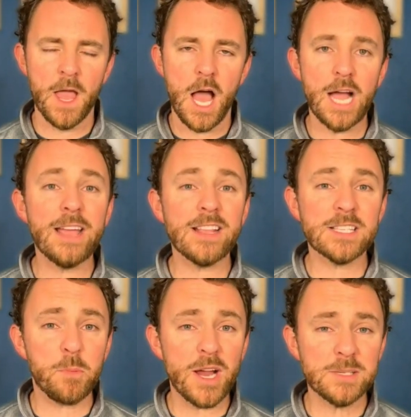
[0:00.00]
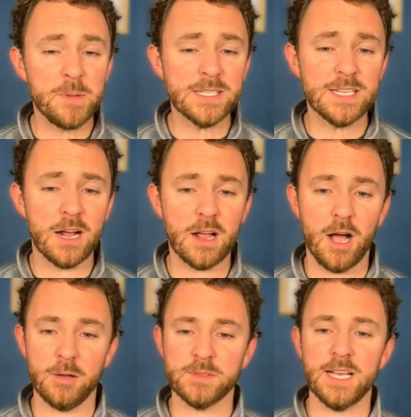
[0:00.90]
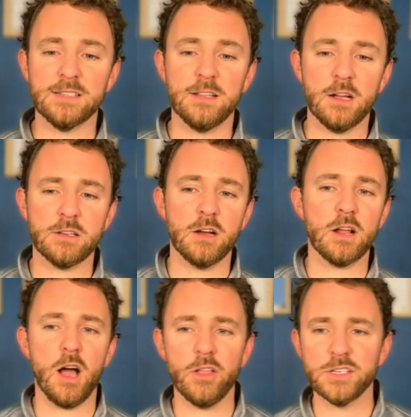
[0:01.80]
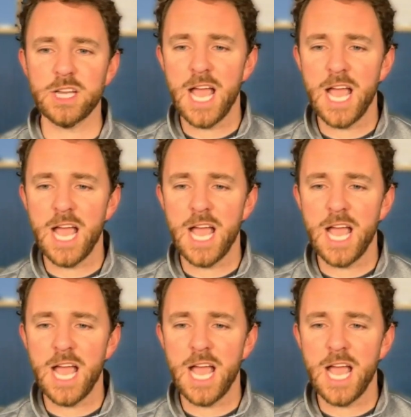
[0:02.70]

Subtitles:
Again, that's prizepicks.com/lockedoncollege